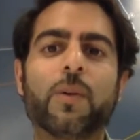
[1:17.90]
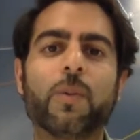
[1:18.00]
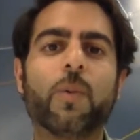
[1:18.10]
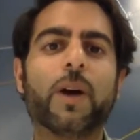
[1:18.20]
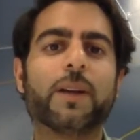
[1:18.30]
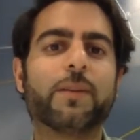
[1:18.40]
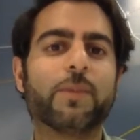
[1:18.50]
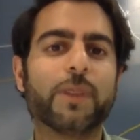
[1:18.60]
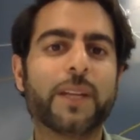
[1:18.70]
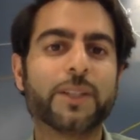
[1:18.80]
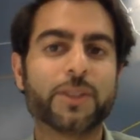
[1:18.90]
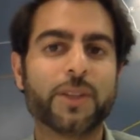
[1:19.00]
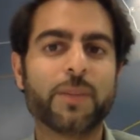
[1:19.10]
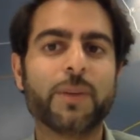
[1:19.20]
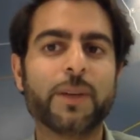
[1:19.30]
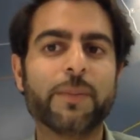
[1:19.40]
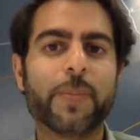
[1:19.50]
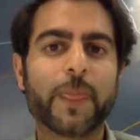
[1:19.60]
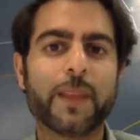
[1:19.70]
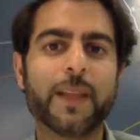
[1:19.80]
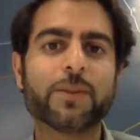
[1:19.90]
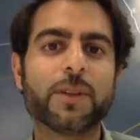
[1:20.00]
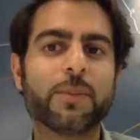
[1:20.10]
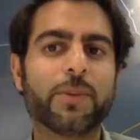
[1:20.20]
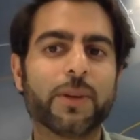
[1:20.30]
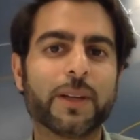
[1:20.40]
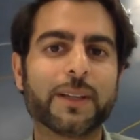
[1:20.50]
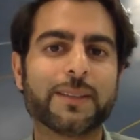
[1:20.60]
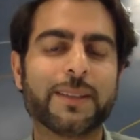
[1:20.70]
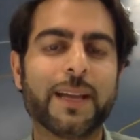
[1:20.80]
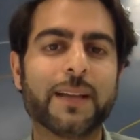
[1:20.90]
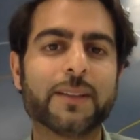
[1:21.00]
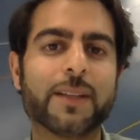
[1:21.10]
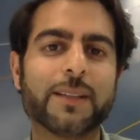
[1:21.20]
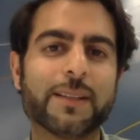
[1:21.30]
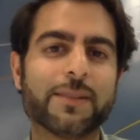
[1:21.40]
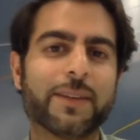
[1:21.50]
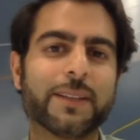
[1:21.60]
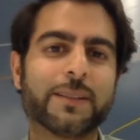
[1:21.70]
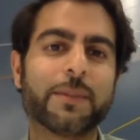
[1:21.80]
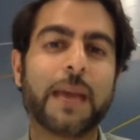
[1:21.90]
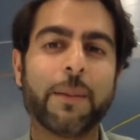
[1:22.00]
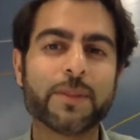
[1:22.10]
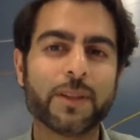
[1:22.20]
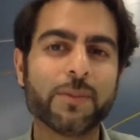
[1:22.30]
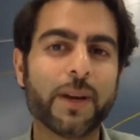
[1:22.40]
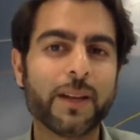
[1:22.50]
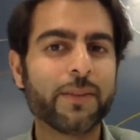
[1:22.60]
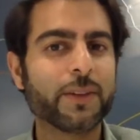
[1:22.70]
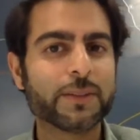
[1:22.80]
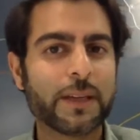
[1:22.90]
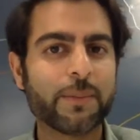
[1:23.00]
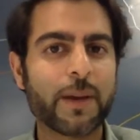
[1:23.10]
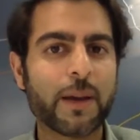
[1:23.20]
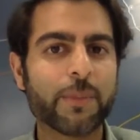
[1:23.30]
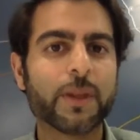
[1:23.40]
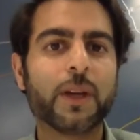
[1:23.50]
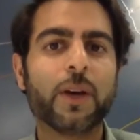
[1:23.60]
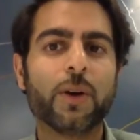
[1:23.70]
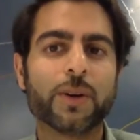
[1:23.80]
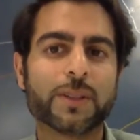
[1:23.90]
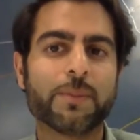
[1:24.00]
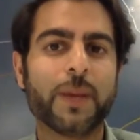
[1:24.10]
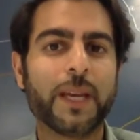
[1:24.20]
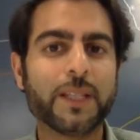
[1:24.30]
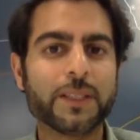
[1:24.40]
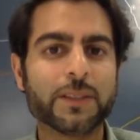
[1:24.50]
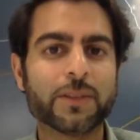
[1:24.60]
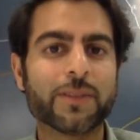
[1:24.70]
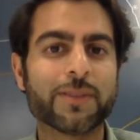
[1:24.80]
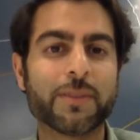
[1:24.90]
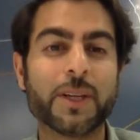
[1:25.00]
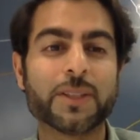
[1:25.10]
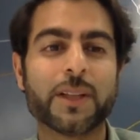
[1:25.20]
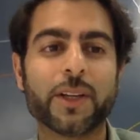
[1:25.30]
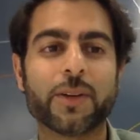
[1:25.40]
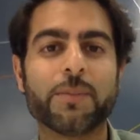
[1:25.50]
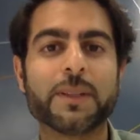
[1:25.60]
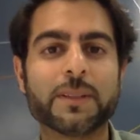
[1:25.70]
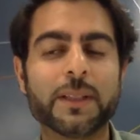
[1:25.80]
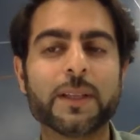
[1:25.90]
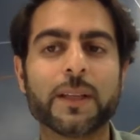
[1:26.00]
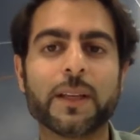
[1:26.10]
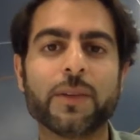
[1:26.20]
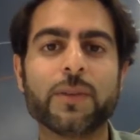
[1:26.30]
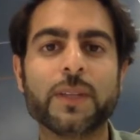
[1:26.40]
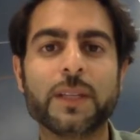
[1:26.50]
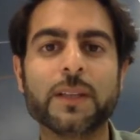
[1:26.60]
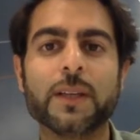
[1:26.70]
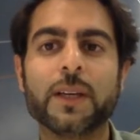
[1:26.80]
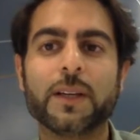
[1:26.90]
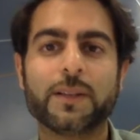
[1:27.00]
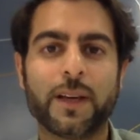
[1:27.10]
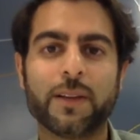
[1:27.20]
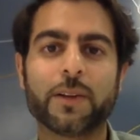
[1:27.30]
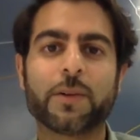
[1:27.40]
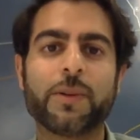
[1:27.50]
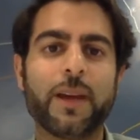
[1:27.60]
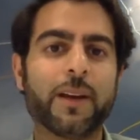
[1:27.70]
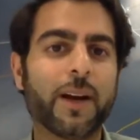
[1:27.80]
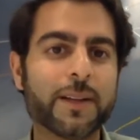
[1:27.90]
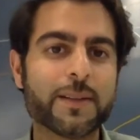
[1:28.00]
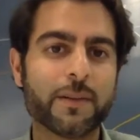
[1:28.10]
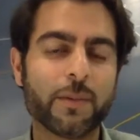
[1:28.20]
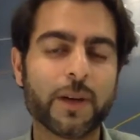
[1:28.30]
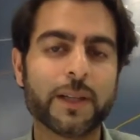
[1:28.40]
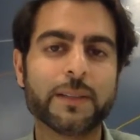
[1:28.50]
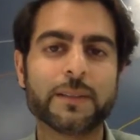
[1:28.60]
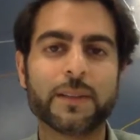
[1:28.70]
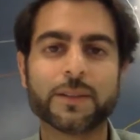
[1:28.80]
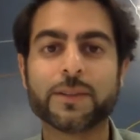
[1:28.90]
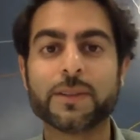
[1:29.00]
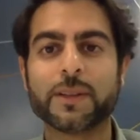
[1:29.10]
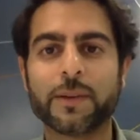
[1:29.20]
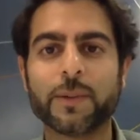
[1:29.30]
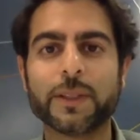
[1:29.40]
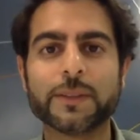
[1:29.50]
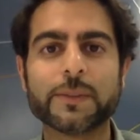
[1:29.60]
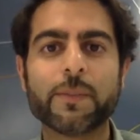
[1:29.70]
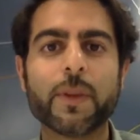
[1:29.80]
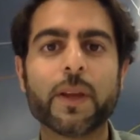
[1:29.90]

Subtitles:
what will that journey be? And that's really important because then that identifies some gaps that you might have in your site map or some pages or information that you're missing and that you need to either create content-wise and also design-wise.